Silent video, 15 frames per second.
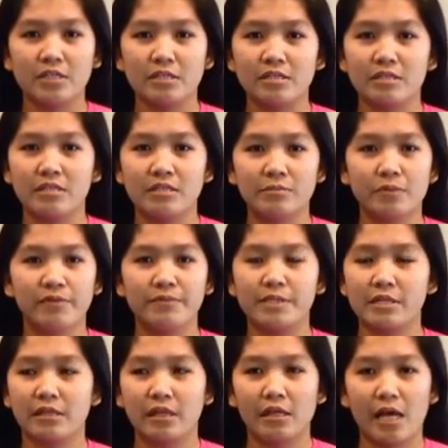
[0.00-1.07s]
She's We've
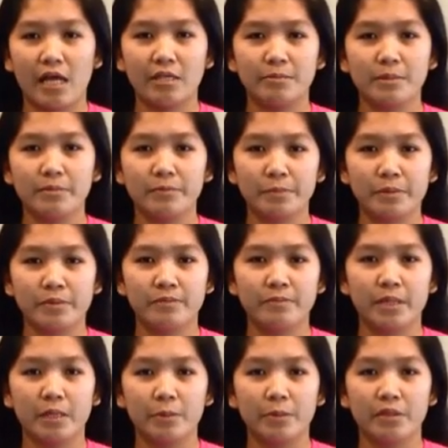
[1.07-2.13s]
seen a lot of
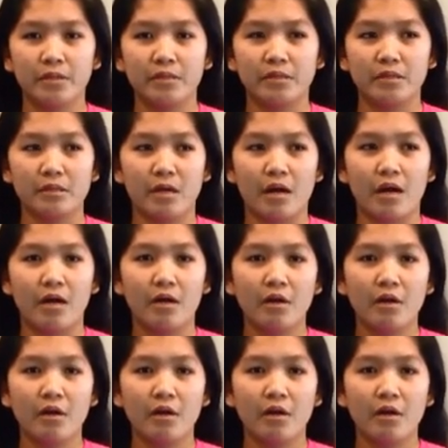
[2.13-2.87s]
improvement with her uh,